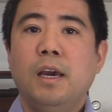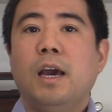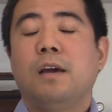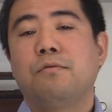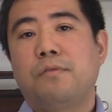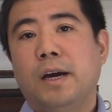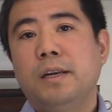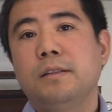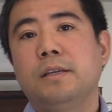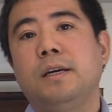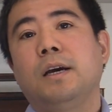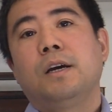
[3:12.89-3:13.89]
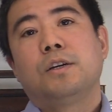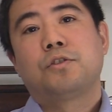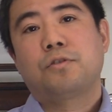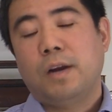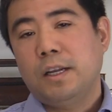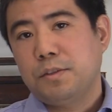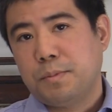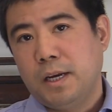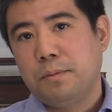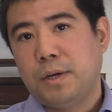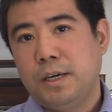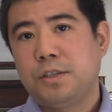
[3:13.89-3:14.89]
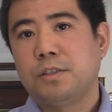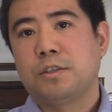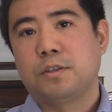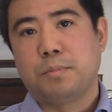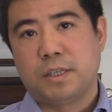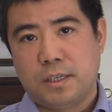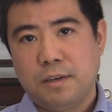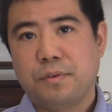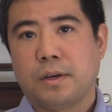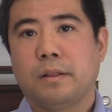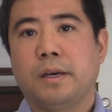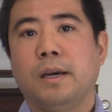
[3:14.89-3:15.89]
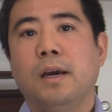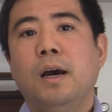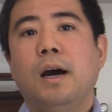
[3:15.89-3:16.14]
And finally, transplant patients specifically